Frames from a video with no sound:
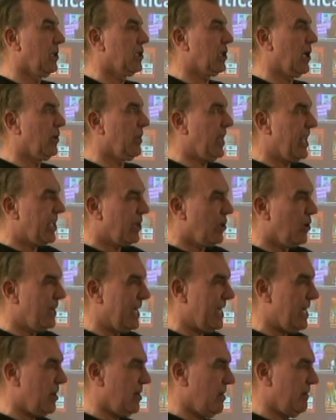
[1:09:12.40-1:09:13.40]
So they come
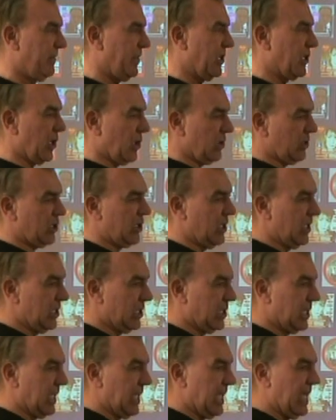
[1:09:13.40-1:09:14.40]
out of the
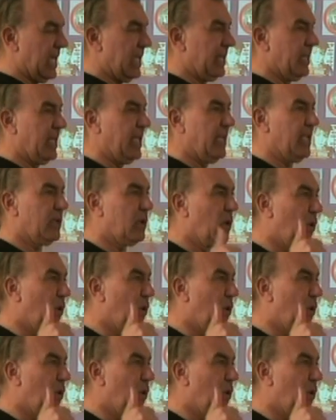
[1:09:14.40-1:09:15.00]
doctor's, and they're